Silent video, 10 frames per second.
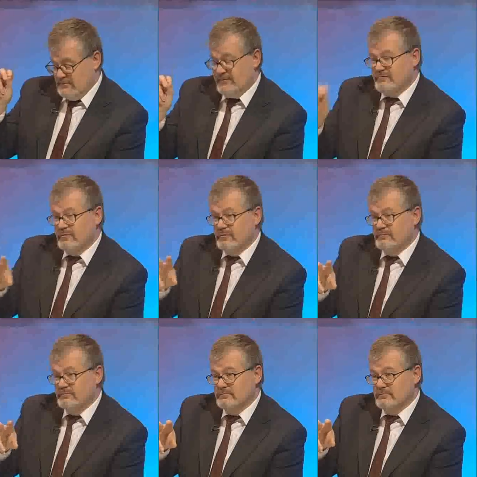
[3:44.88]
before.
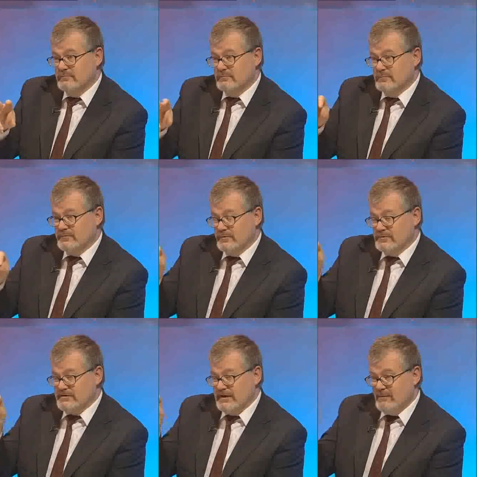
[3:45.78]
So, the
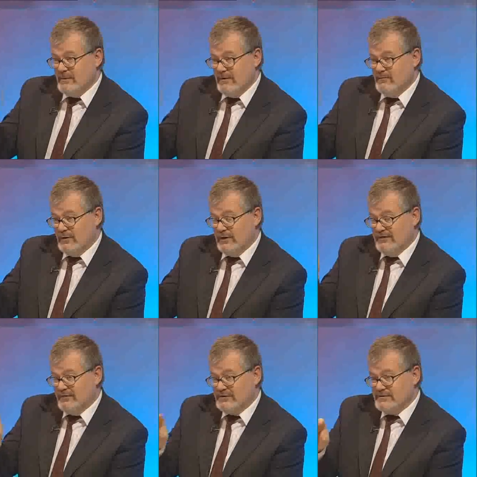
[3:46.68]
same amount of water
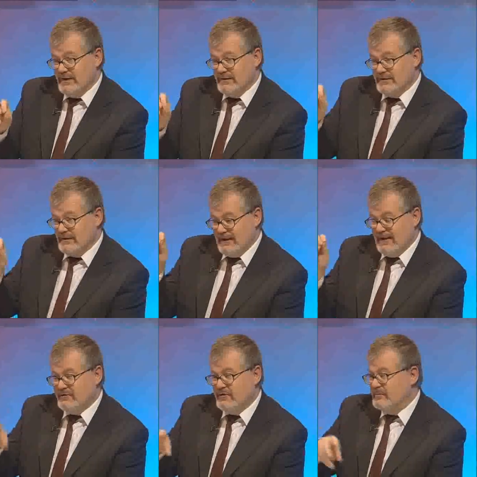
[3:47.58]
leaving a site
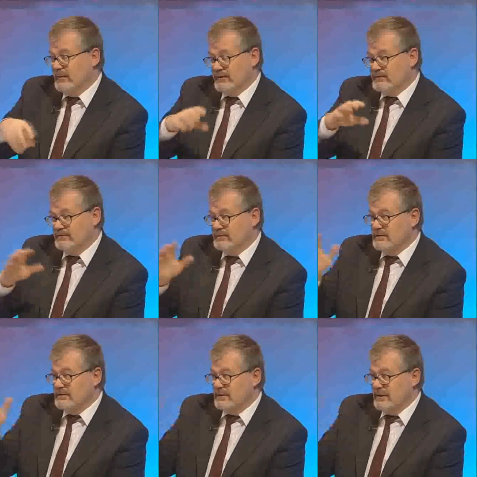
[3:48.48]
after you've built
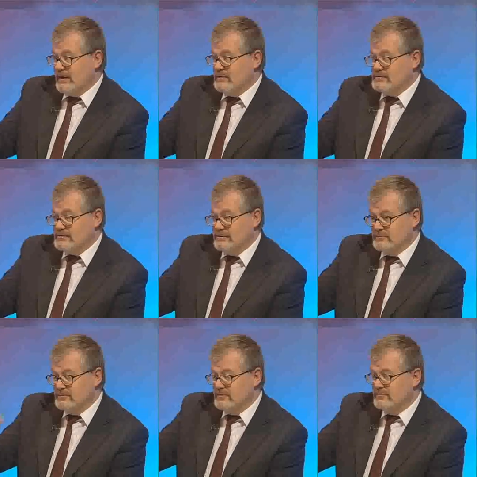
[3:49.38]
a house, a
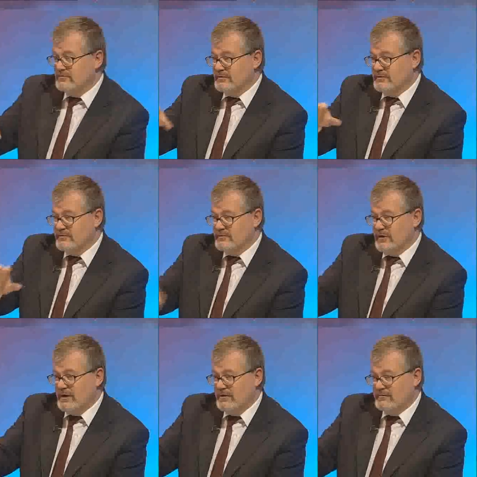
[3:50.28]
roof, a
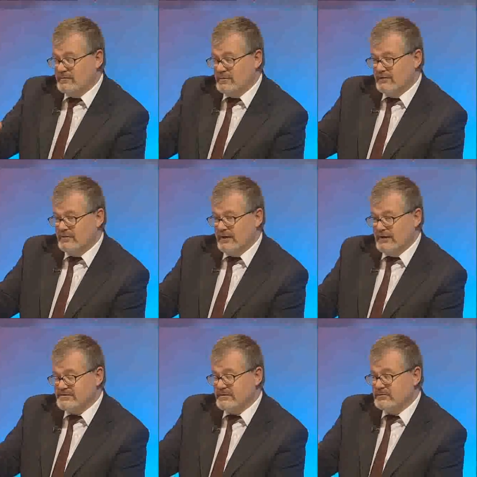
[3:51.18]
drive, or whatever,
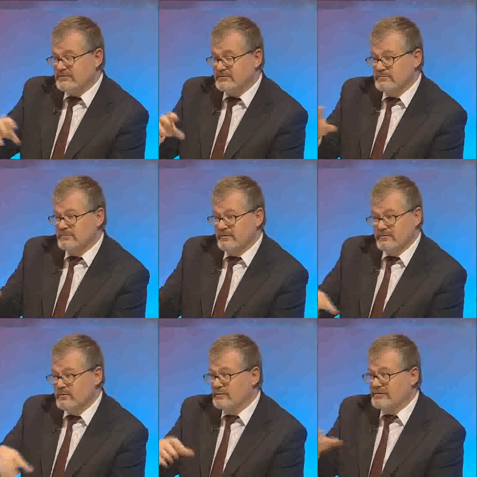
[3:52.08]
as there was
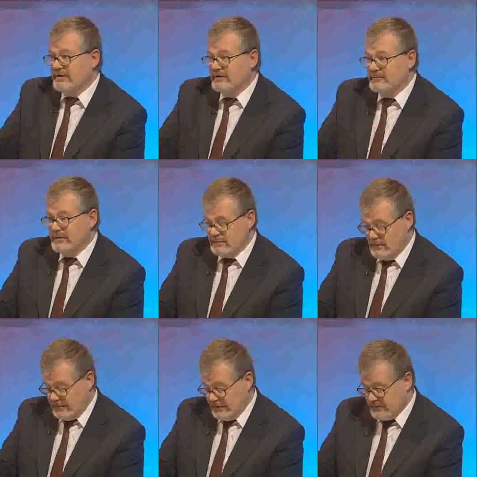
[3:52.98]
before there was anything built
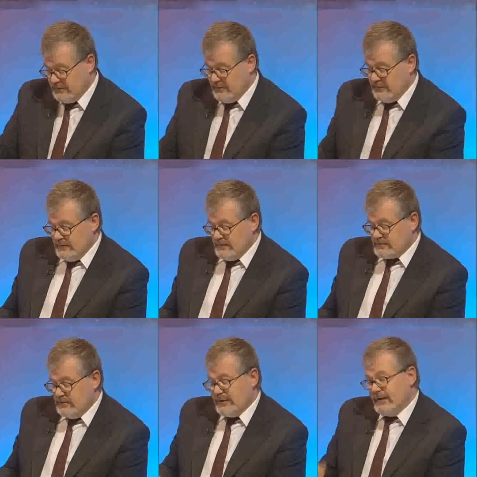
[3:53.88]
on it.
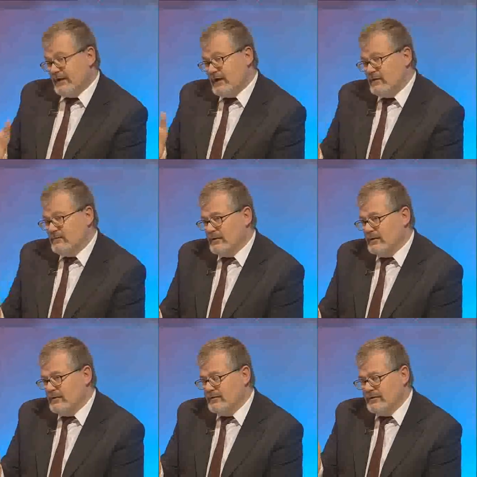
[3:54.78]
So, again, how,
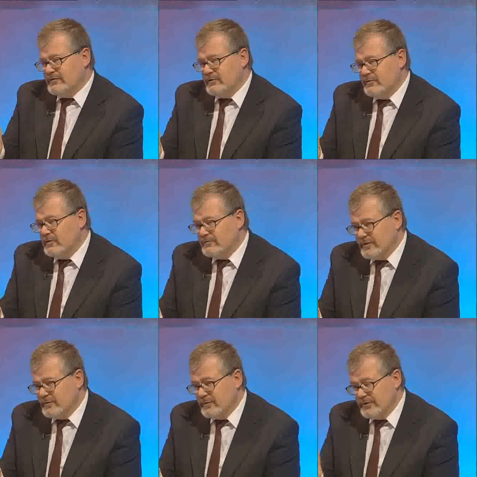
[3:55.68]
in your
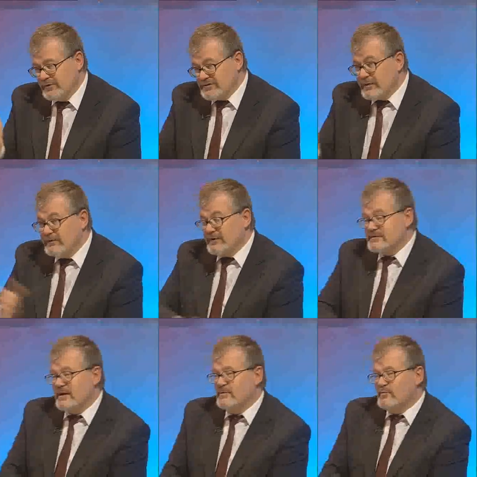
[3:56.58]
view or in your experience,
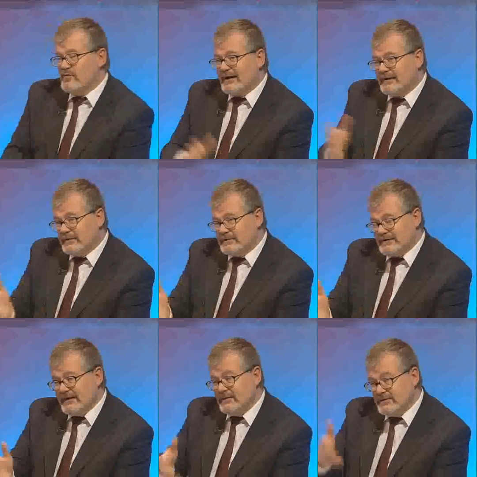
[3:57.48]
how practical is
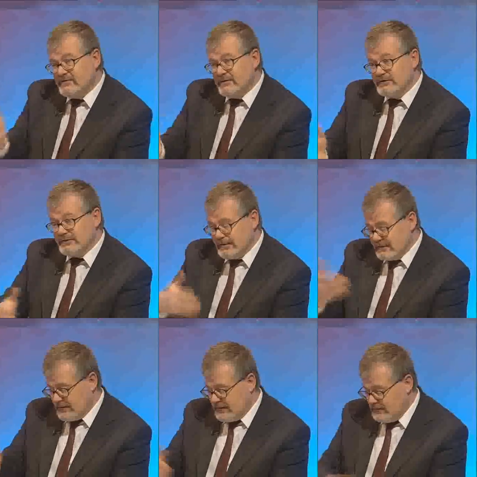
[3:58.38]
that, how difficult is that,
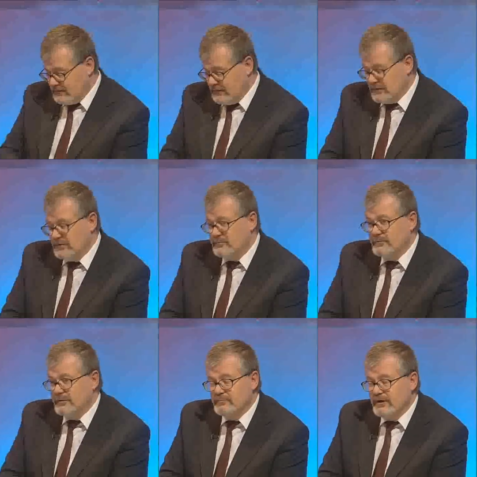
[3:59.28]
and how
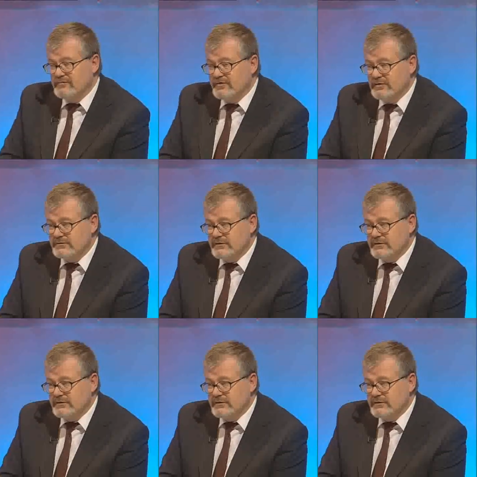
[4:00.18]
beneficial is